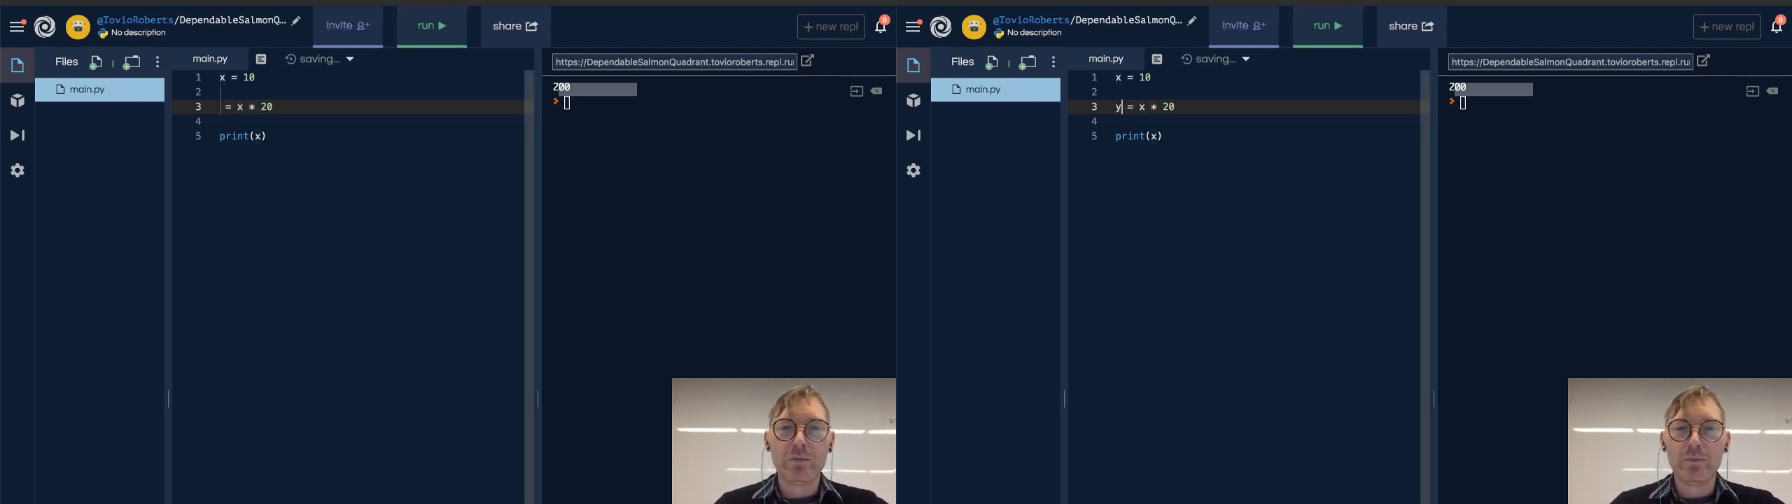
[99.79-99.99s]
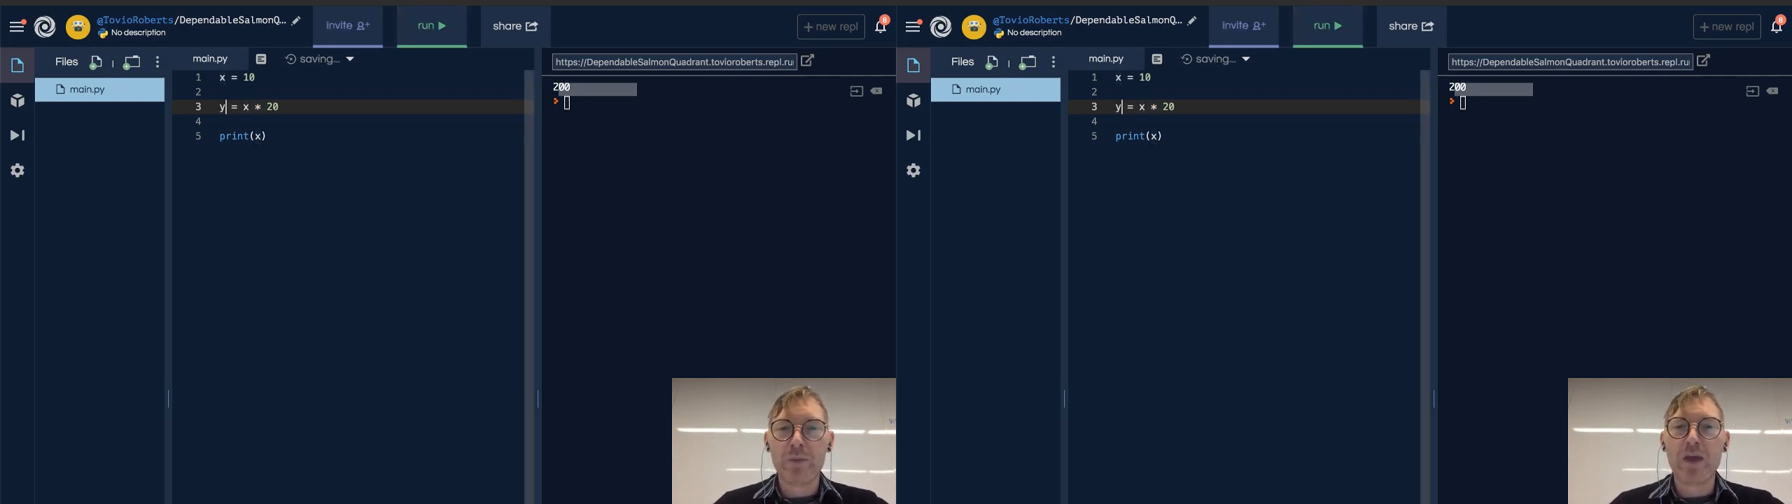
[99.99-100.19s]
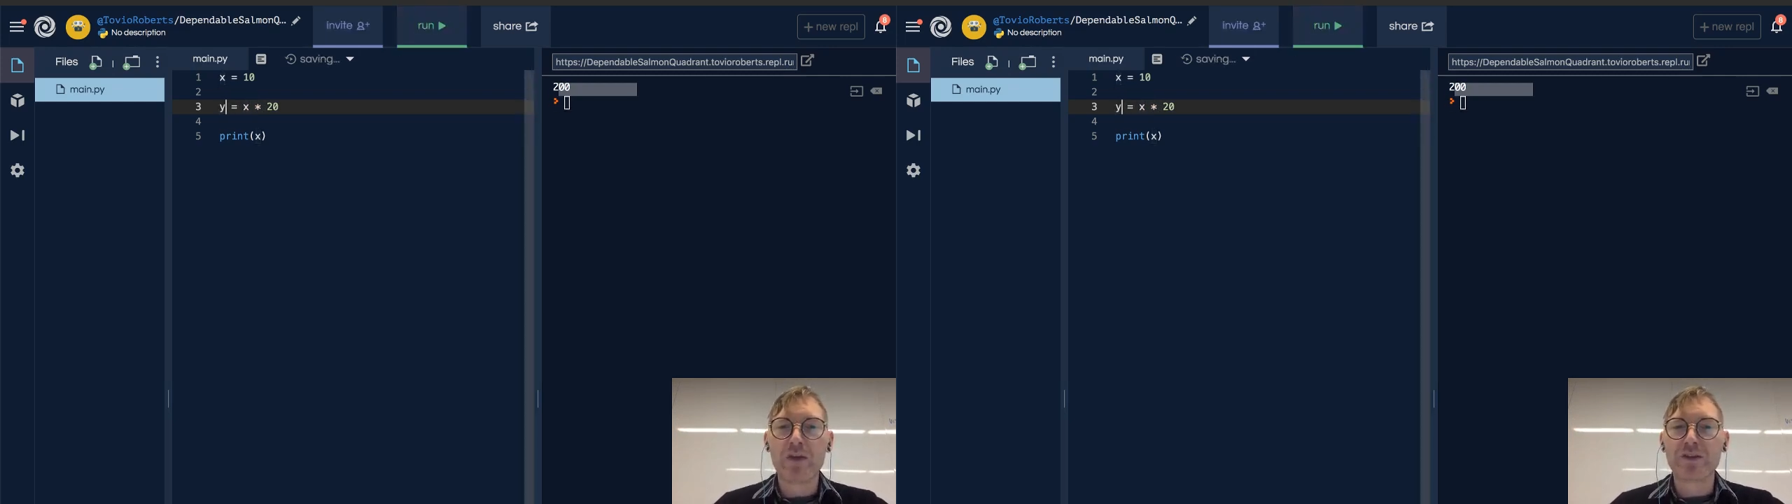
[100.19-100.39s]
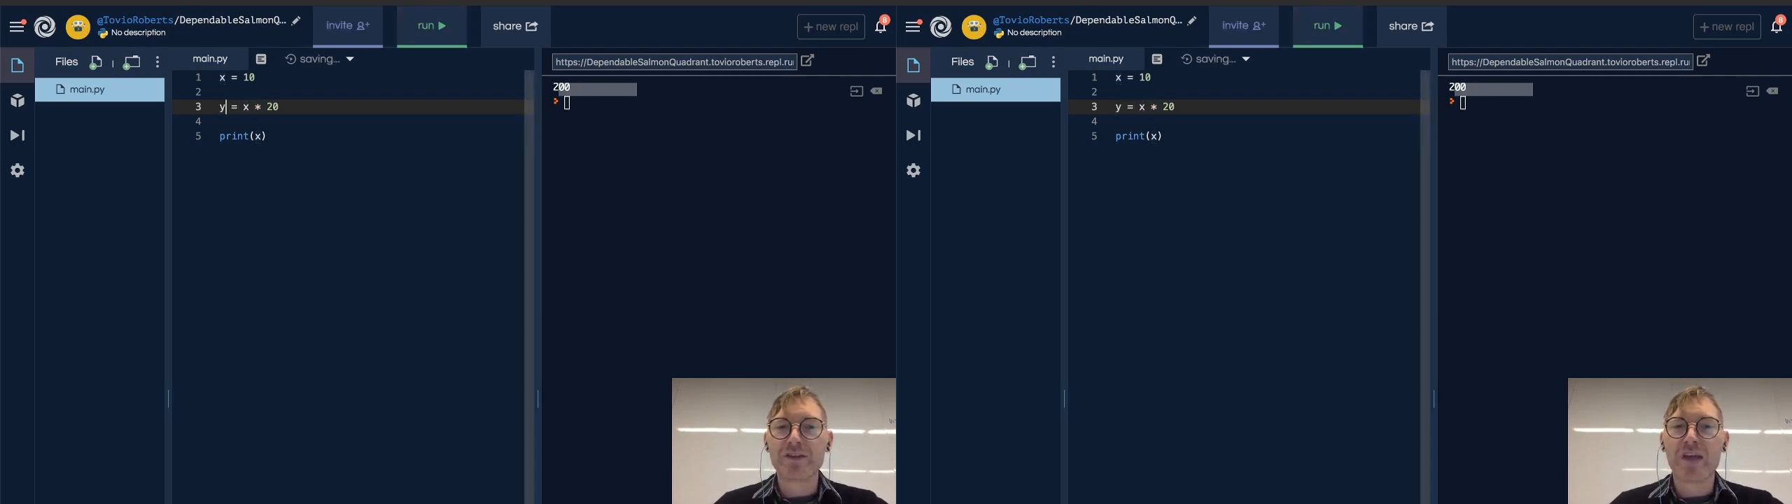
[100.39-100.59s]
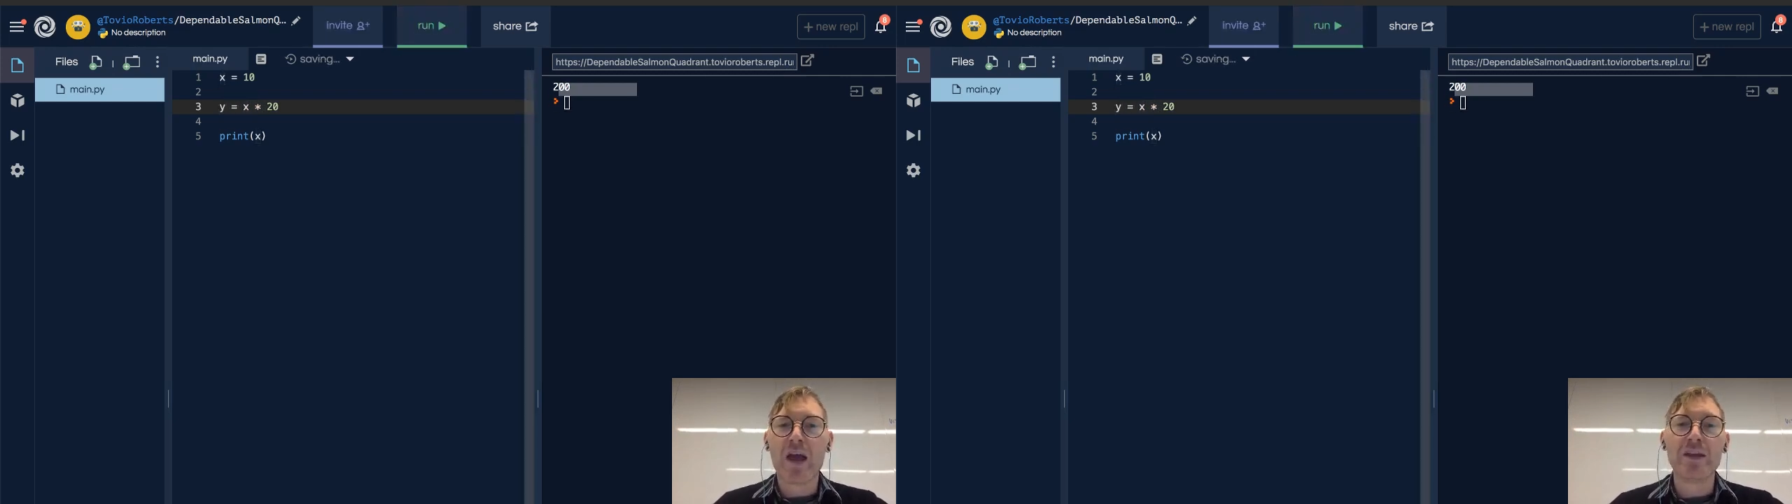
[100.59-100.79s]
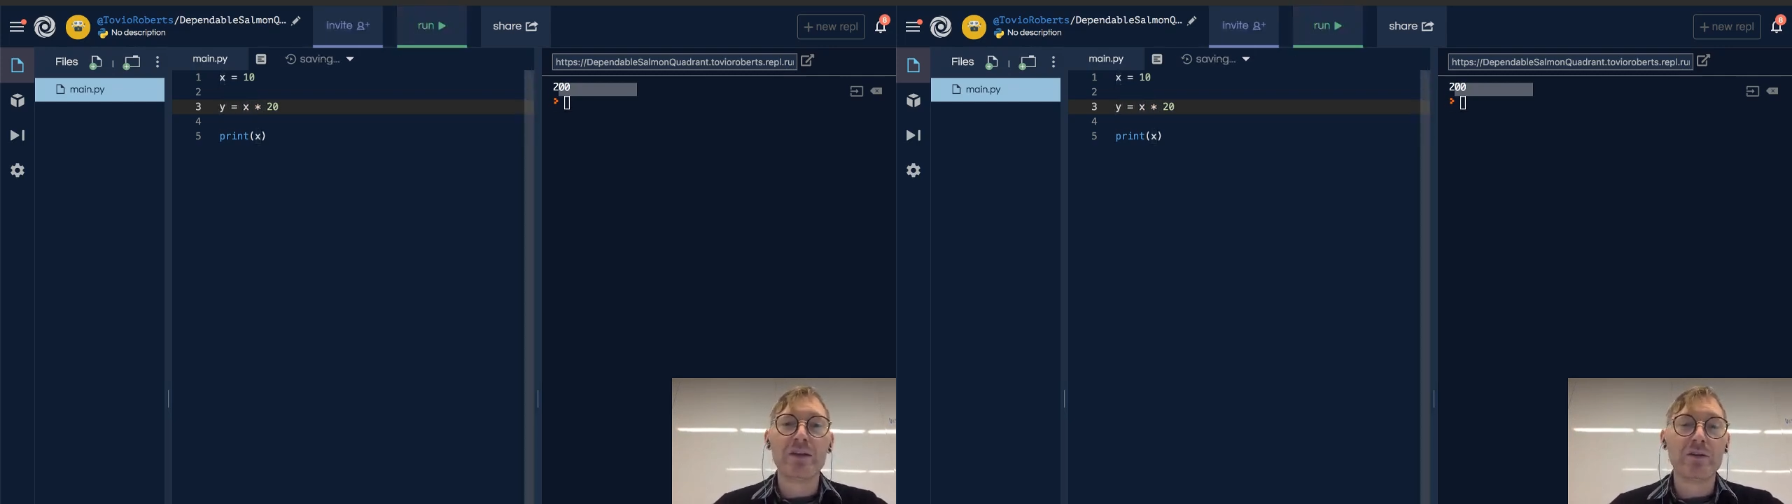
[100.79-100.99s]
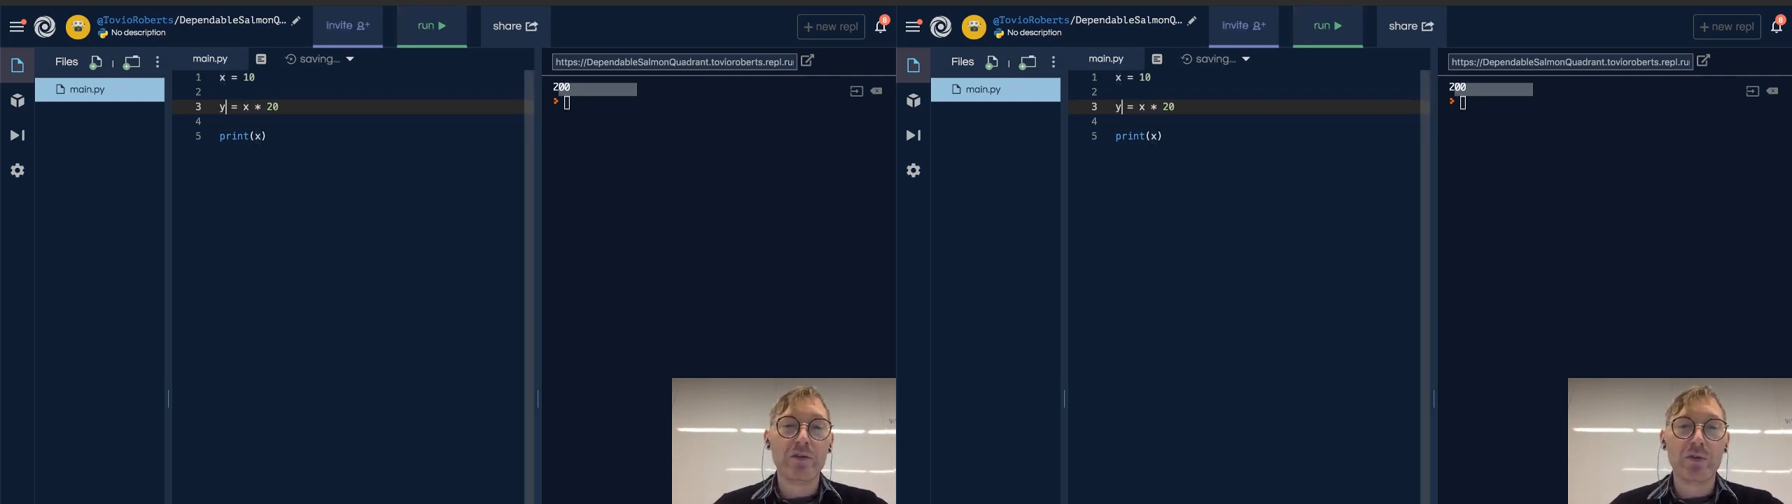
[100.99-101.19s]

maybe I'll assign